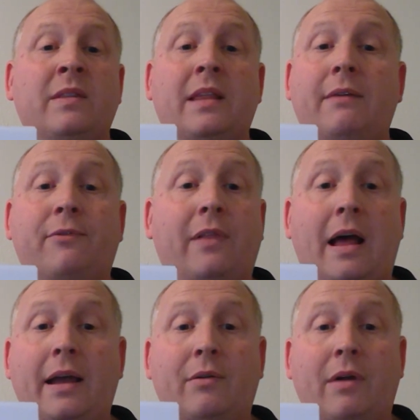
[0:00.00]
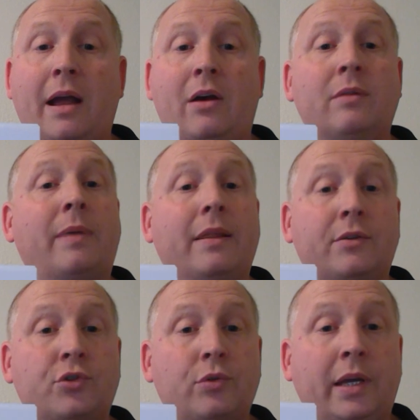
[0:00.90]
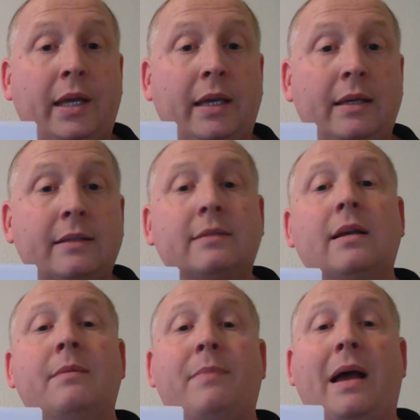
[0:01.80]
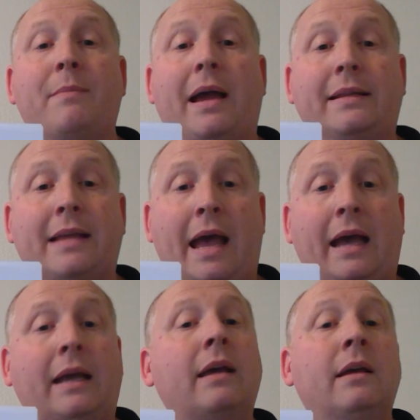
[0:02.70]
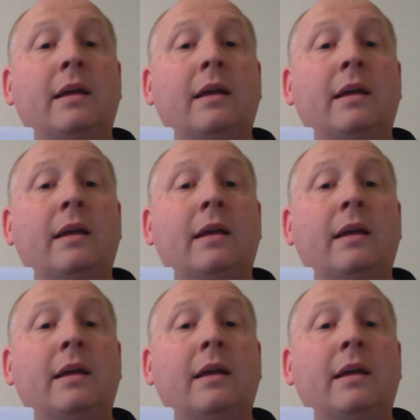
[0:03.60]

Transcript: They fly around by the trees and by my deck,